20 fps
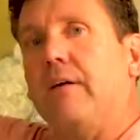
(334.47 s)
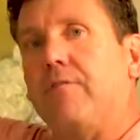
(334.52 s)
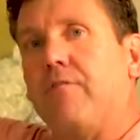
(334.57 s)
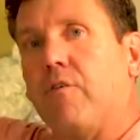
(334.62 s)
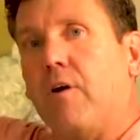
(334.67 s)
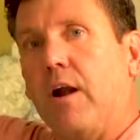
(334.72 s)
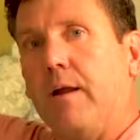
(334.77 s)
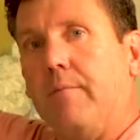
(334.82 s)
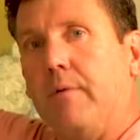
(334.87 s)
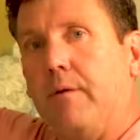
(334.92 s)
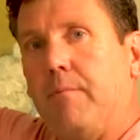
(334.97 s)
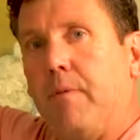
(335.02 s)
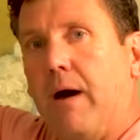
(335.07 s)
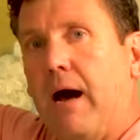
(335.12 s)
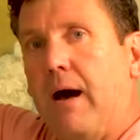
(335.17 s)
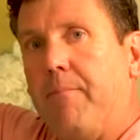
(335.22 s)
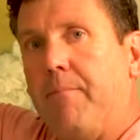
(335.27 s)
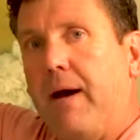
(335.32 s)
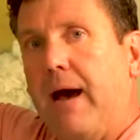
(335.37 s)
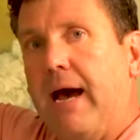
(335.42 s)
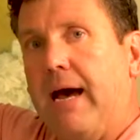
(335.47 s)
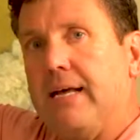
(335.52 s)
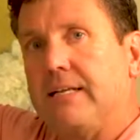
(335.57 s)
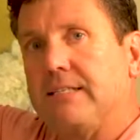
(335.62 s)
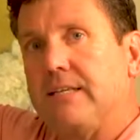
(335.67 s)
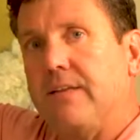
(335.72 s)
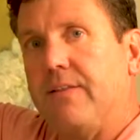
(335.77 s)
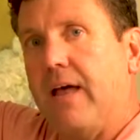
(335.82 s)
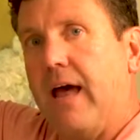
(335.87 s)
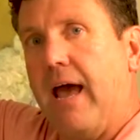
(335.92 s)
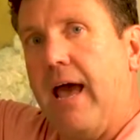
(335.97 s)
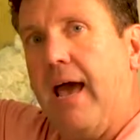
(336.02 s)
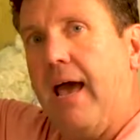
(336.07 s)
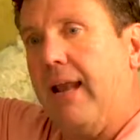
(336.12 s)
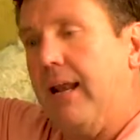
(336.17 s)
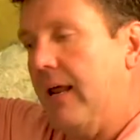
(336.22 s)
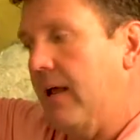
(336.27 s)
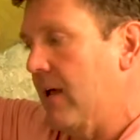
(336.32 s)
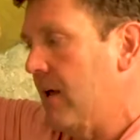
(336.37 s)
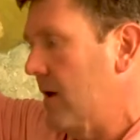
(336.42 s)
that framing bypass in the
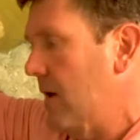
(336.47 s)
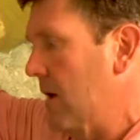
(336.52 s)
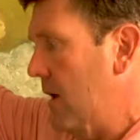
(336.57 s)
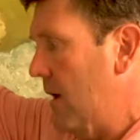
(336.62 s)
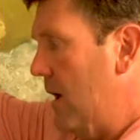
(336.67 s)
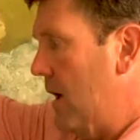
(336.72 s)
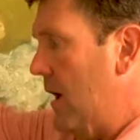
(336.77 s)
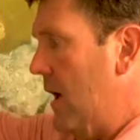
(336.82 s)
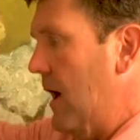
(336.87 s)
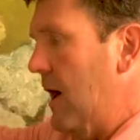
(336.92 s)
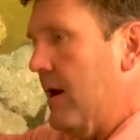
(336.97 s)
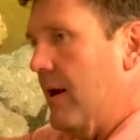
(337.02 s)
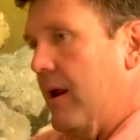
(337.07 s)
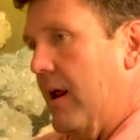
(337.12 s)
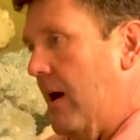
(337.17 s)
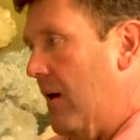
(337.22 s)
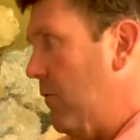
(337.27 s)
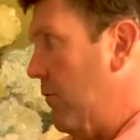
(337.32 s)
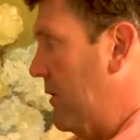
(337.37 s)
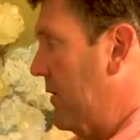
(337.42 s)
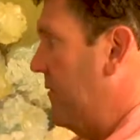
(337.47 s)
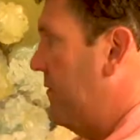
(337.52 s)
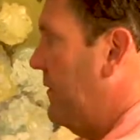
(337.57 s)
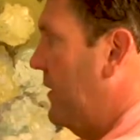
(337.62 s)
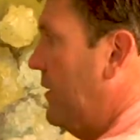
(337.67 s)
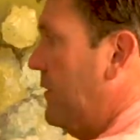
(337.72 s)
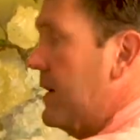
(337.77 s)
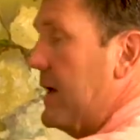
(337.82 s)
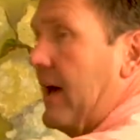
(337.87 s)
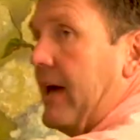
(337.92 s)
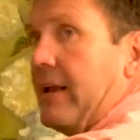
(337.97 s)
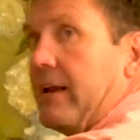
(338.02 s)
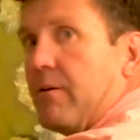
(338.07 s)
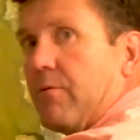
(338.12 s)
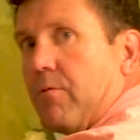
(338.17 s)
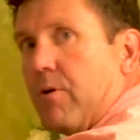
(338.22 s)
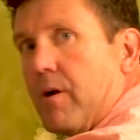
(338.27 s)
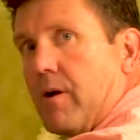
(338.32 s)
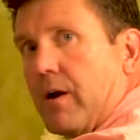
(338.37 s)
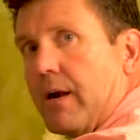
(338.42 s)
attic, and now we've
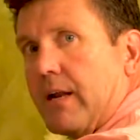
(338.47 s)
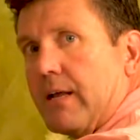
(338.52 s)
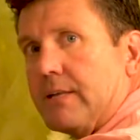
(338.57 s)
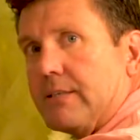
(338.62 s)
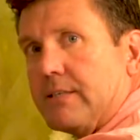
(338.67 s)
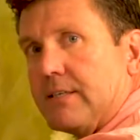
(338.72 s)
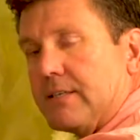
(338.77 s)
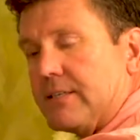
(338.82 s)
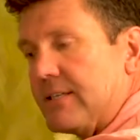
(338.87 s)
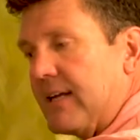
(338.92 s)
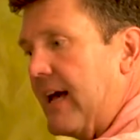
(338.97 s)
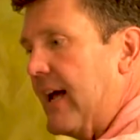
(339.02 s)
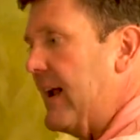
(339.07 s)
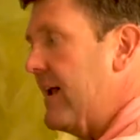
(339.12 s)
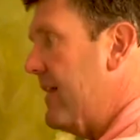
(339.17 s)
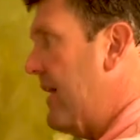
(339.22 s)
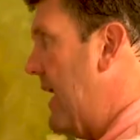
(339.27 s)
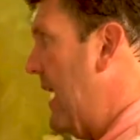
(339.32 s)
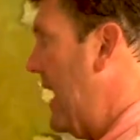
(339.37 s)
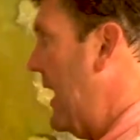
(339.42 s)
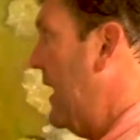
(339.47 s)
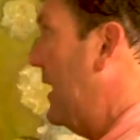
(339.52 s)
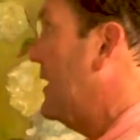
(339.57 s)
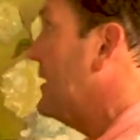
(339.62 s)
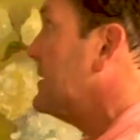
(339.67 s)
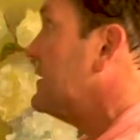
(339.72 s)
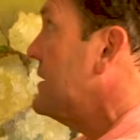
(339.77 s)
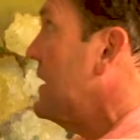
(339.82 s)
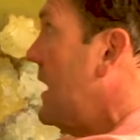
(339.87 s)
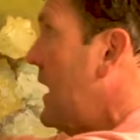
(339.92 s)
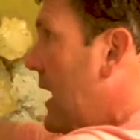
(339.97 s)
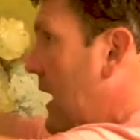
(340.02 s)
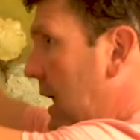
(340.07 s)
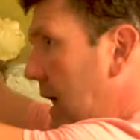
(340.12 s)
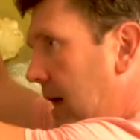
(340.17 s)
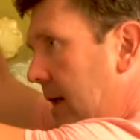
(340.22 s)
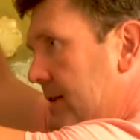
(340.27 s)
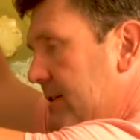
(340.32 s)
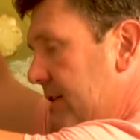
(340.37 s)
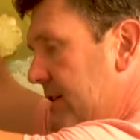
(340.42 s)
located where it is inside of the house.
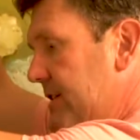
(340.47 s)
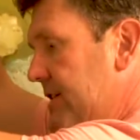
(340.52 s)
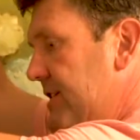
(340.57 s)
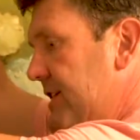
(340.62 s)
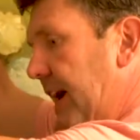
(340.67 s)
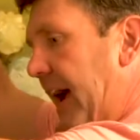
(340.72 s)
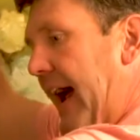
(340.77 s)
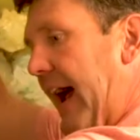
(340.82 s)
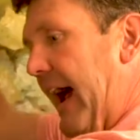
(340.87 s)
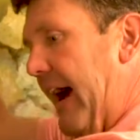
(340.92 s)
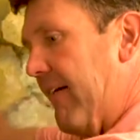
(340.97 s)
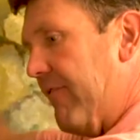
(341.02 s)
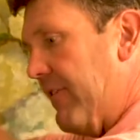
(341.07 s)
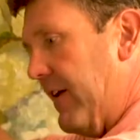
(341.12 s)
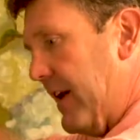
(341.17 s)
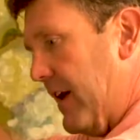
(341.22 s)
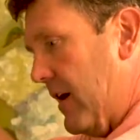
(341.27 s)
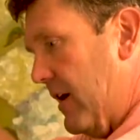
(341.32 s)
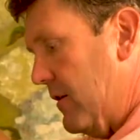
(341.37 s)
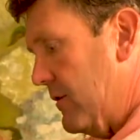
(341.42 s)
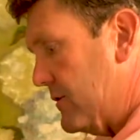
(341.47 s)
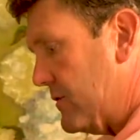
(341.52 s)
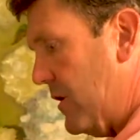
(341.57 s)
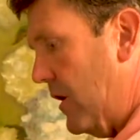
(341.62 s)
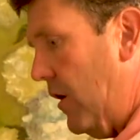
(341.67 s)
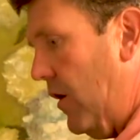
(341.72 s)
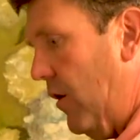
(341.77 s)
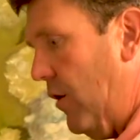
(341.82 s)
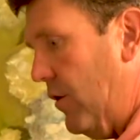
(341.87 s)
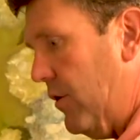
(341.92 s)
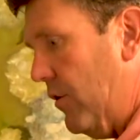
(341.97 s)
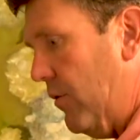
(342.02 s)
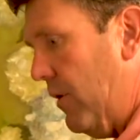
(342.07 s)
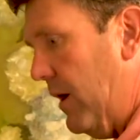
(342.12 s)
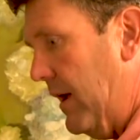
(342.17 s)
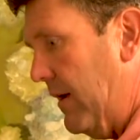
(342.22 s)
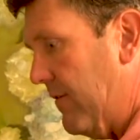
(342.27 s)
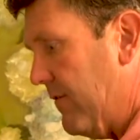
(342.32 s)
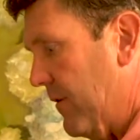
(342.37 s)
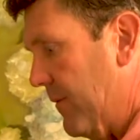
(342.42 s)
It's a shaft that goes all the
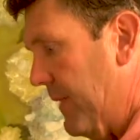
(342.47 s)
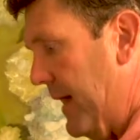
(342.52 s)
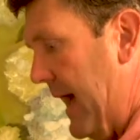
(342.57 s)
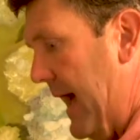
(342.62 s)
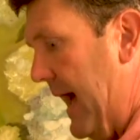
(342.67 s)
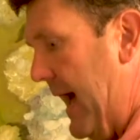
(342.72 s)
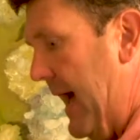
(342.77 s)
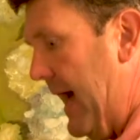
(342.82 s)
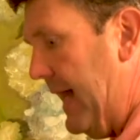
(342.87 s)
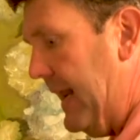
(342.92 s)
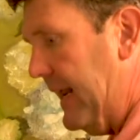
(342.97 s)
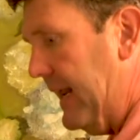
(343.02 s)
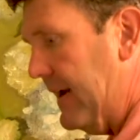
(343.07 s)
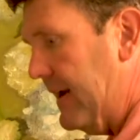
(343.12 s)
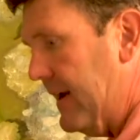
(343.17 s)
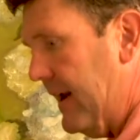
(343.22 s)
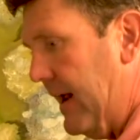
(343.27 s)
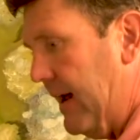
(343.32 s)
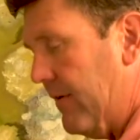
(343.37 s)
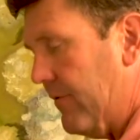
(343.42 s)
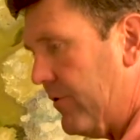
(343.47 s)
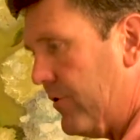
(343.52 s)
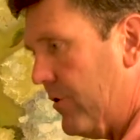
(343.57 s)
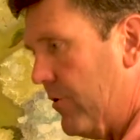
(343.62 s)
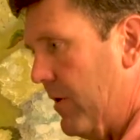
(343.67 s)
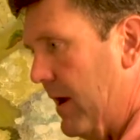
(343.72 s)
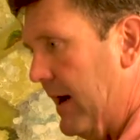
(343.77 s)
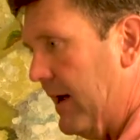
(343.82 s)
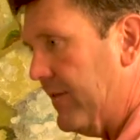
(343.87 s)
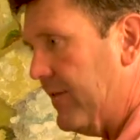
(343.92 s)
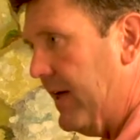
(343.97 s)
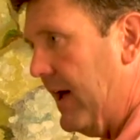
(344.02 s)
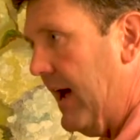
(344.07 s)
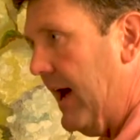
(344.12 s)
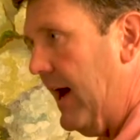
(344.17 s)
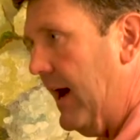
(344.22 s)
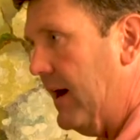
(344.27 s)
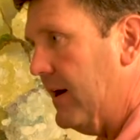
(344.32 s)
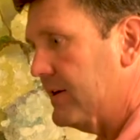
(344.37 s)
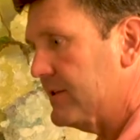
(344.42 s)
way from the attic down throughout the
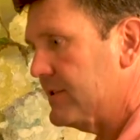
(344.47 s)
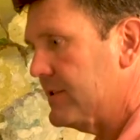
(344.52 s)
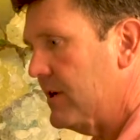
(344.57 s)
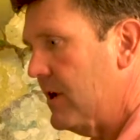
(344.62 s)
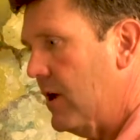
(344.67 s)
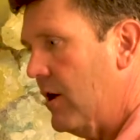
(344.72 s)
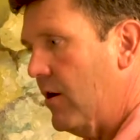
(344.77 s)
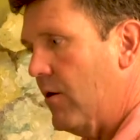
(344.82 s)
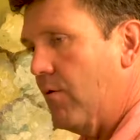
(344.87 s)
house.